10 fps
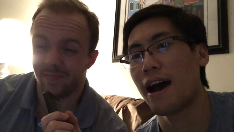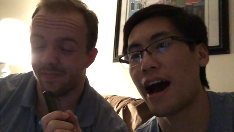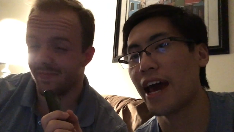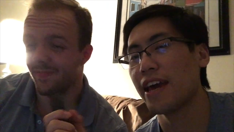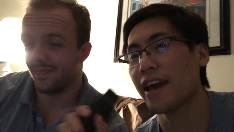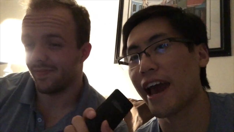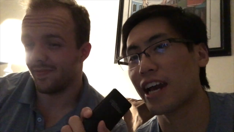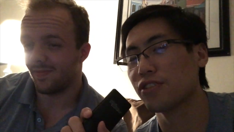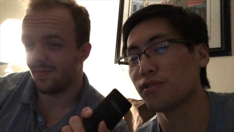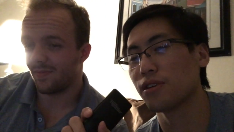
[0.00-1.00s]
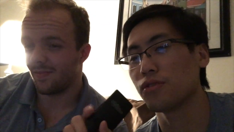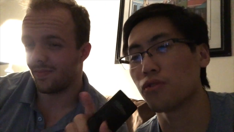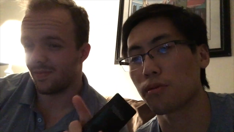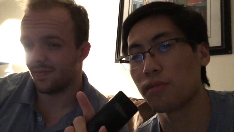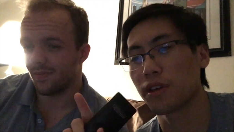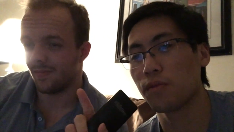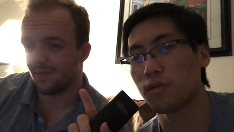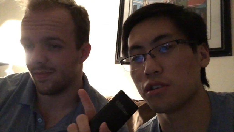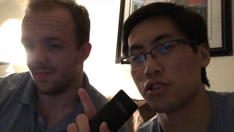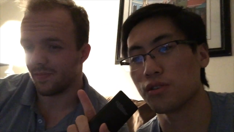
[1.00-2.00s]
Speaker 1: I actually normally
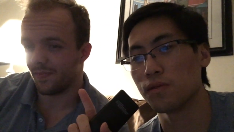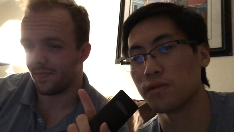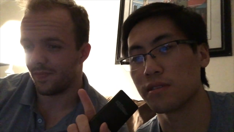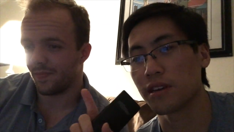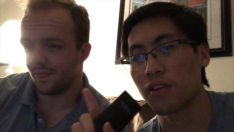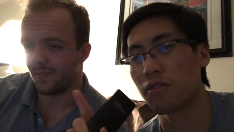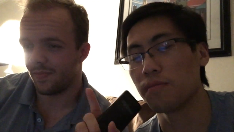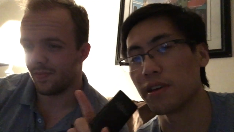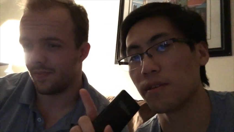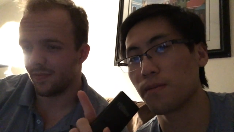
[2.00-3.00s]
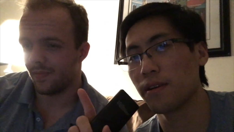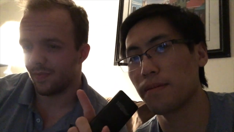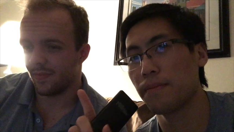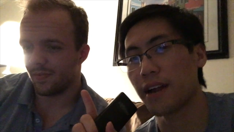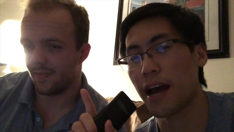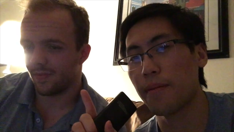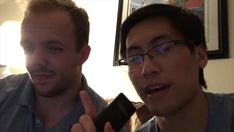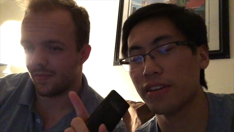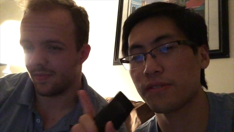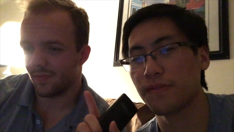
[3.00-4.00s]
would choose the Caribbean one, but I'm
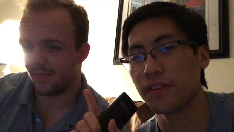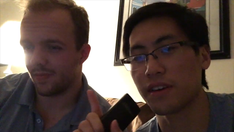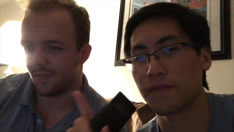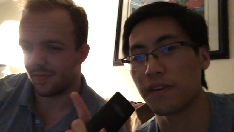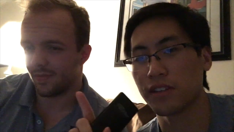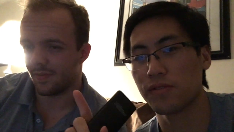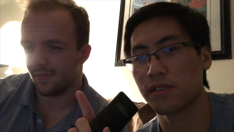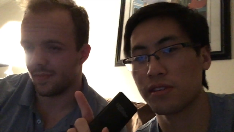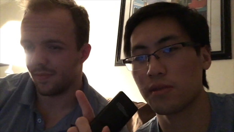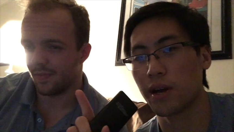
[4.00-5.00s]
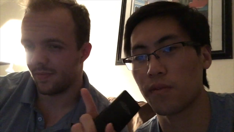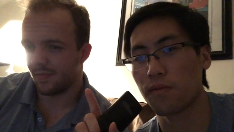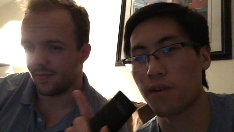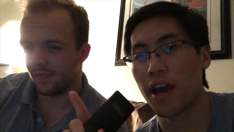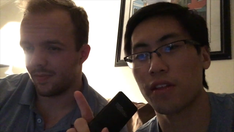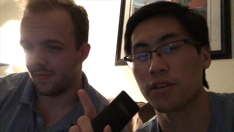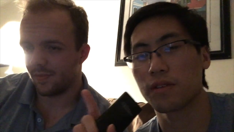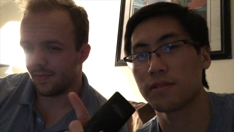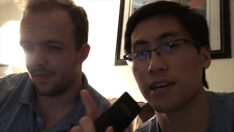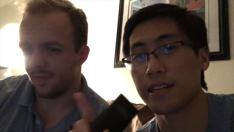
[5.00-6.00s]
actually feeling adventurous, so I'd rather
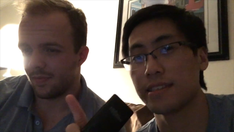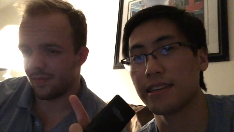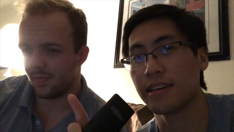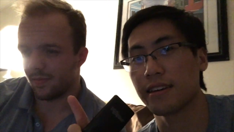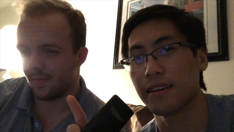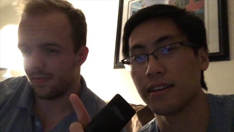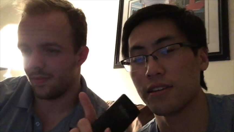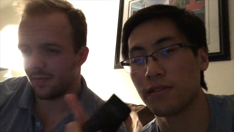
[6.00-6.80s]
go sightseeing in